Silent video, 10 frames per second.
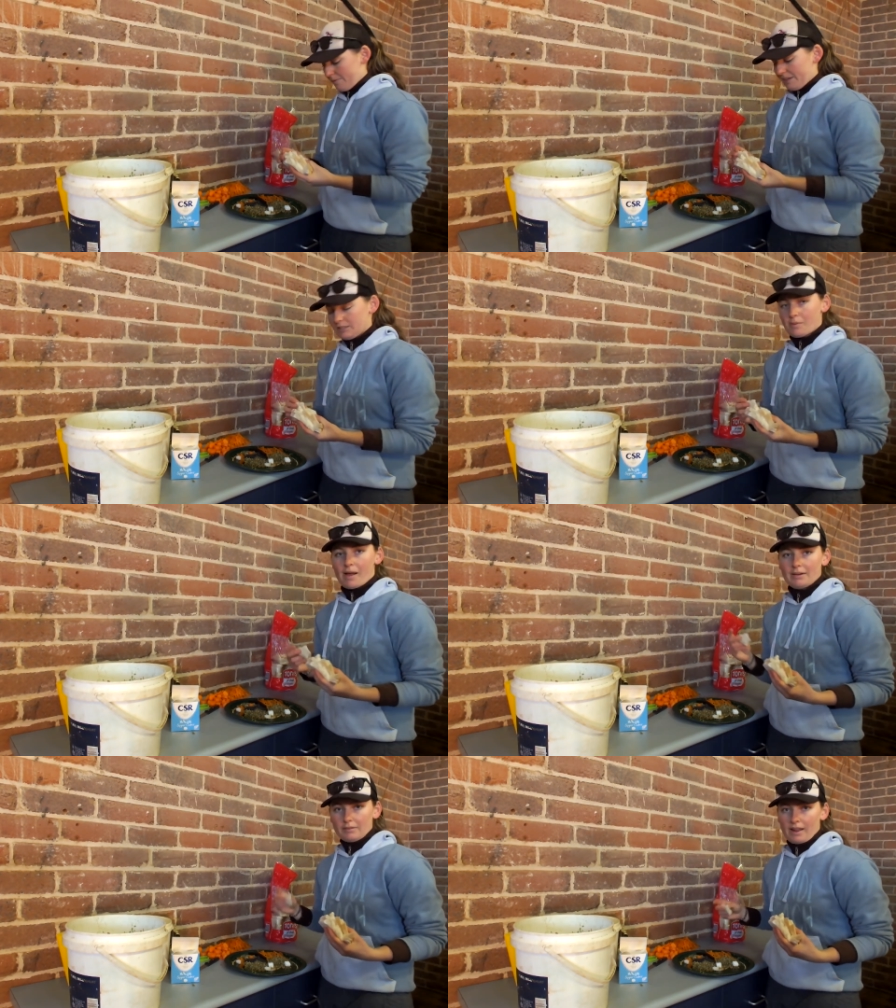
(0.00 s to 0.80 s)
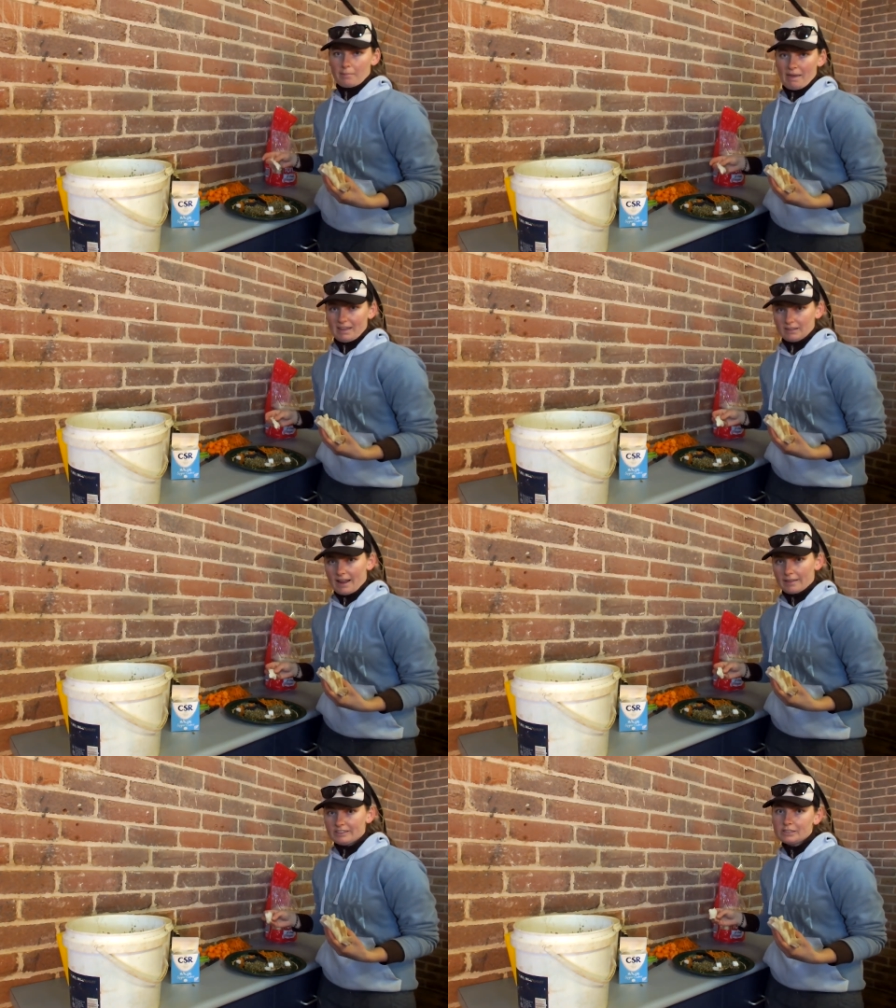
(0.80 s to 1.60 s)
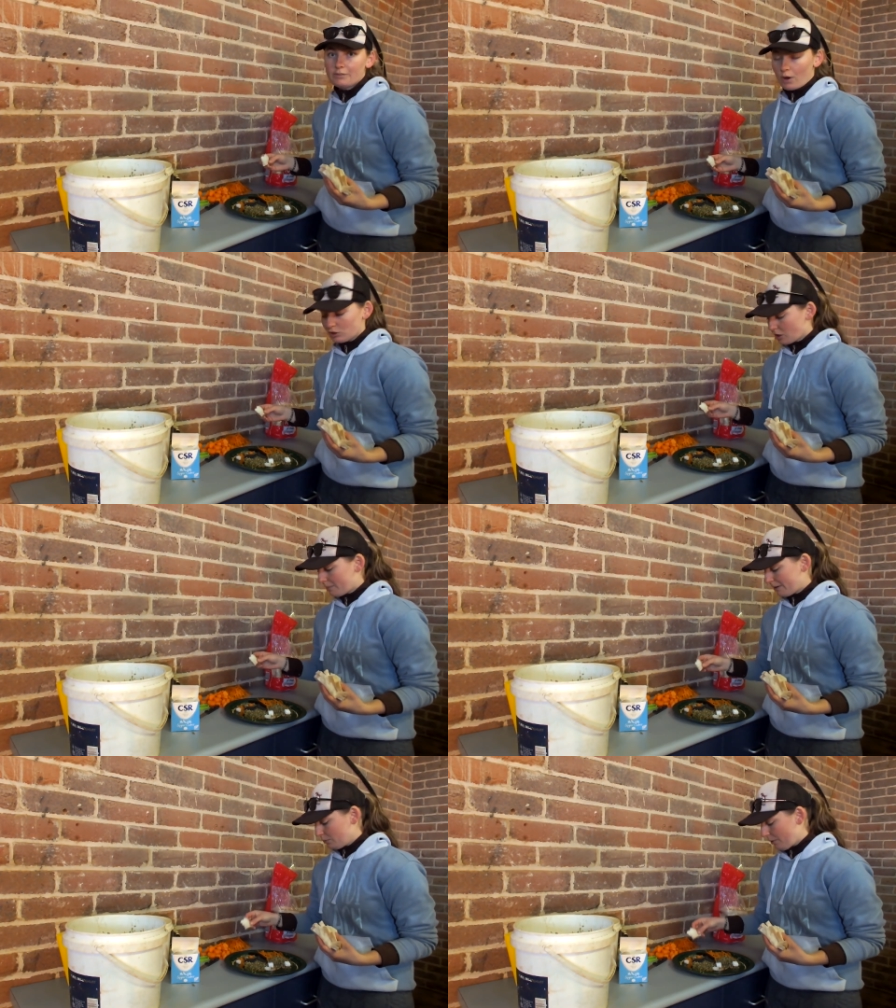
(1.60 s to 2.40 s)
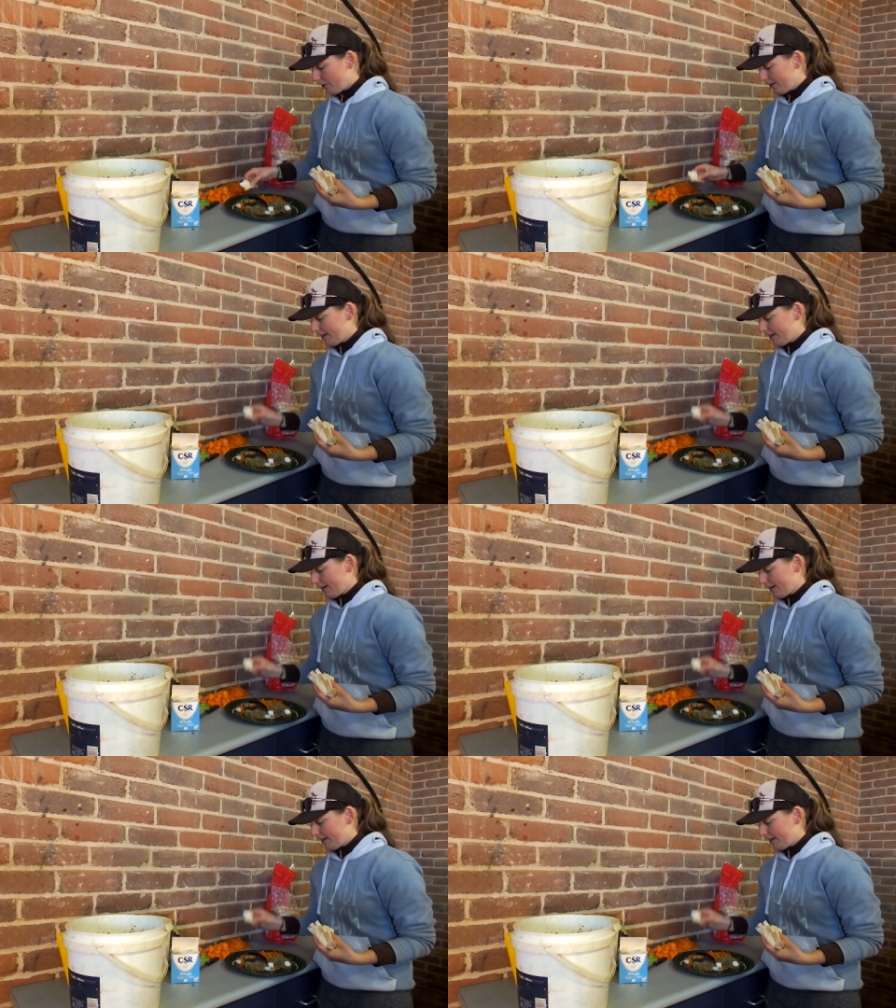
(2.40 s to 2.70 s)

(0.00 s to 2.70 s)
This one that I'm making now, this is for Oscar, my little pony.